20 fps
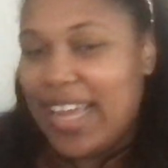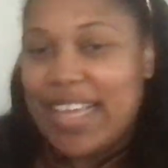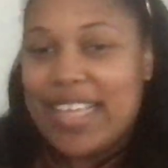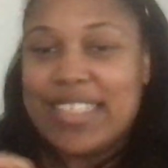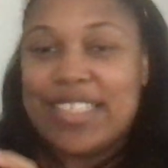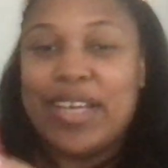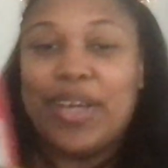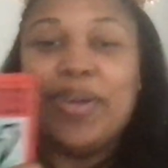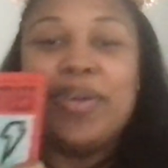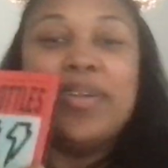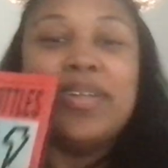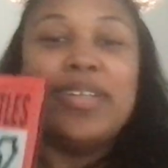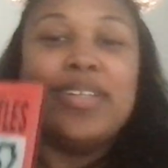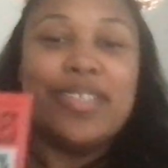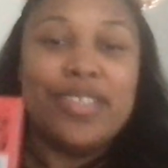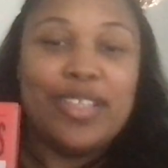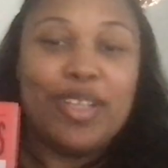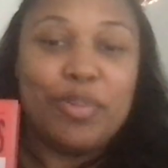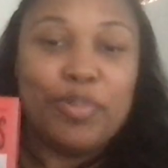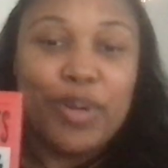So
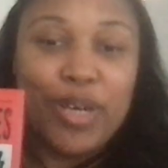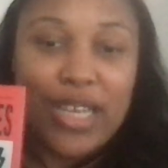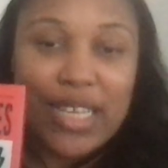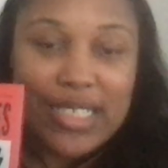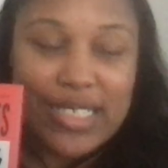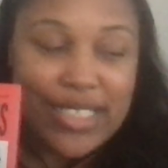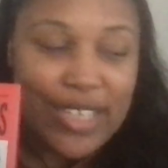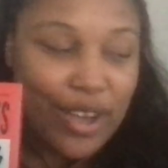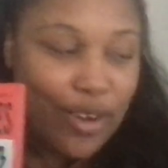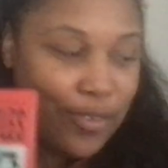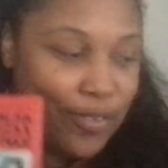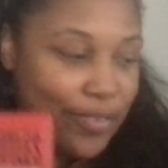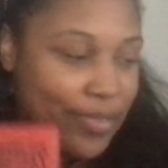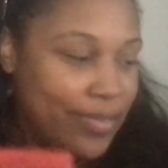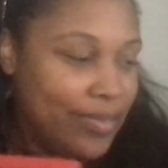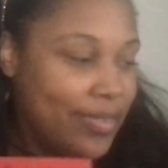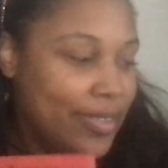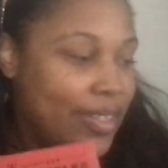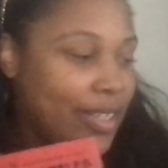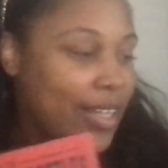the book itself.
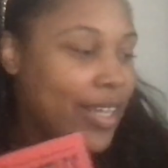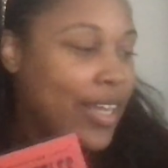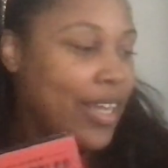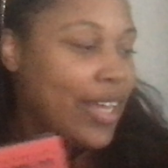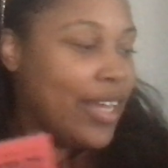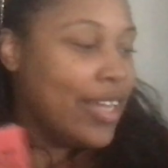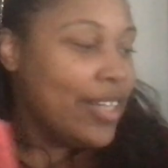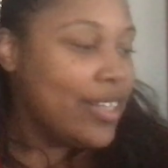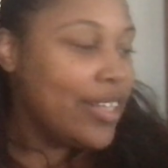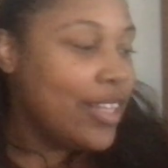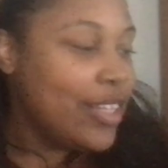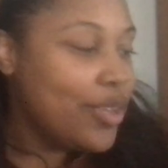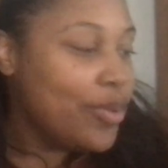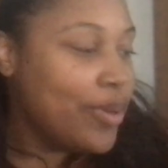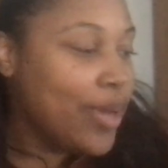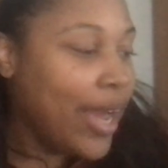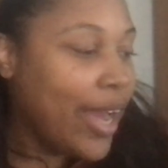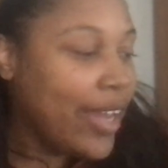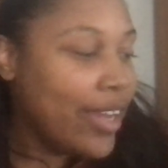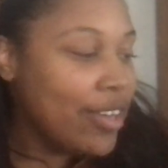Then you
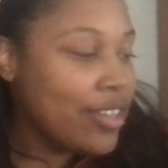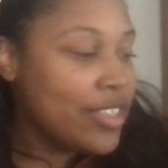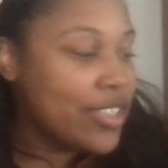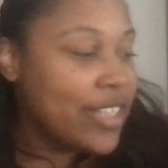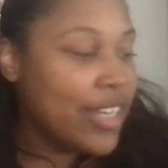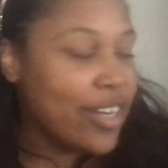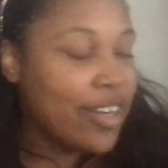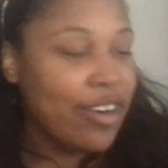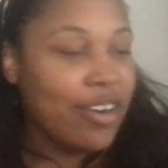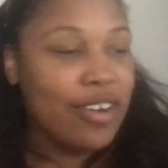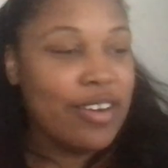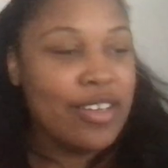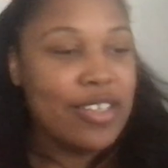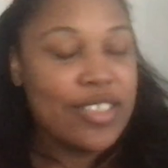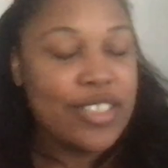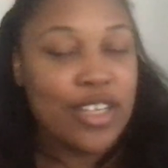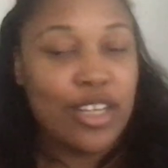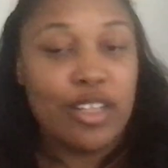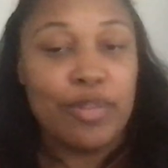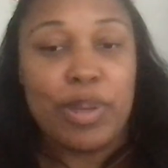got your sticker.
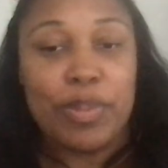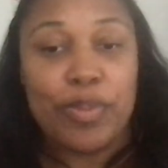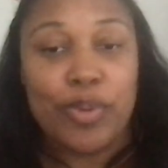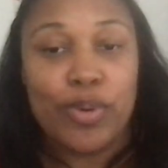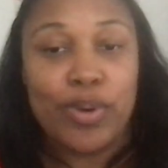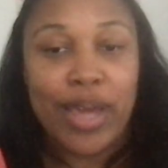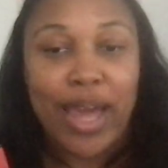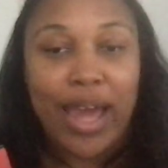So the people who